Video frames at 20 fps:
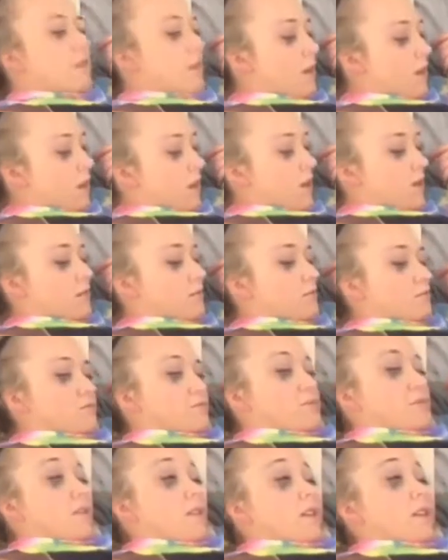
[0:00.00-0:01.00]

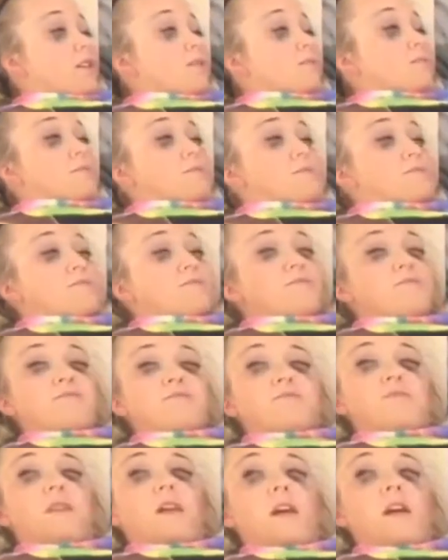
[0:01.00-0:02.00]

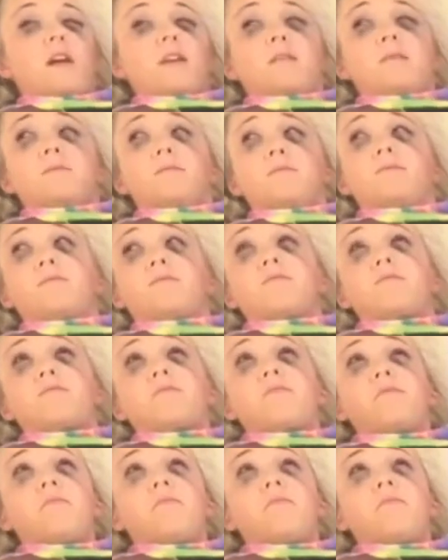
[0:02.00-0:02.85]
[no speech]